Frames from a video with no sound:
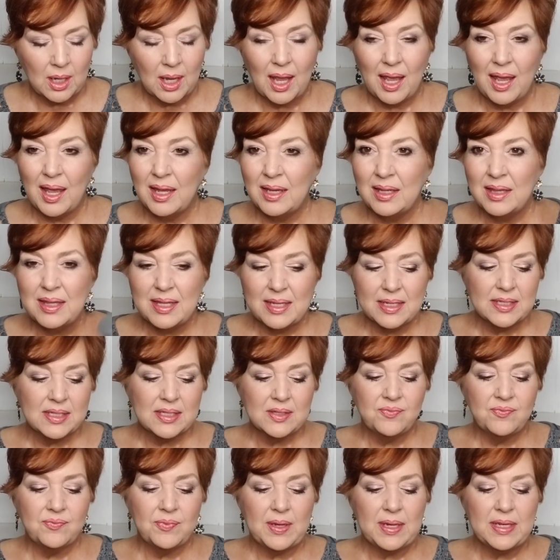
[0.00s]
And
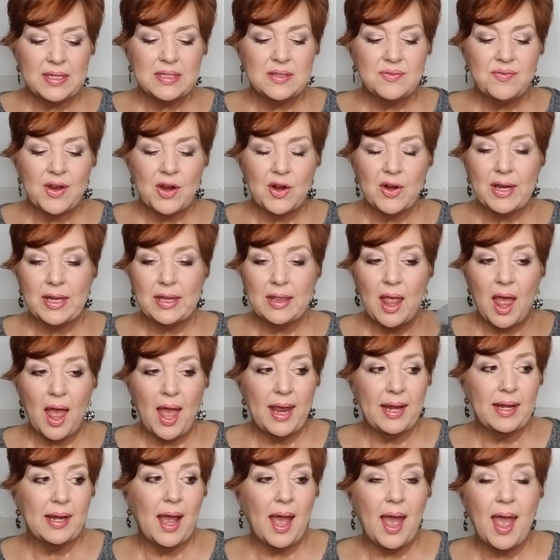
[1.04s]
this is very light. I